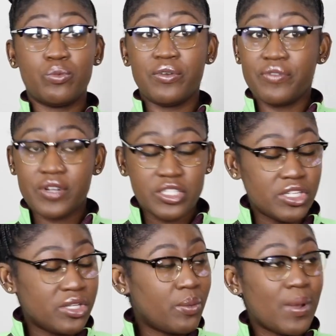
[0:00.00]

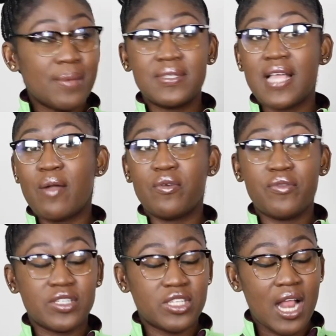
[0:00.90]
refreshing the
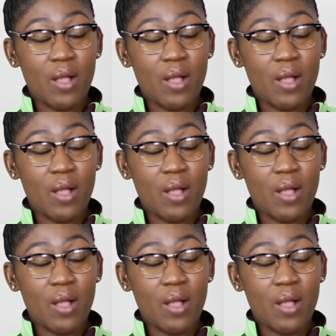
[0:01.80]
website,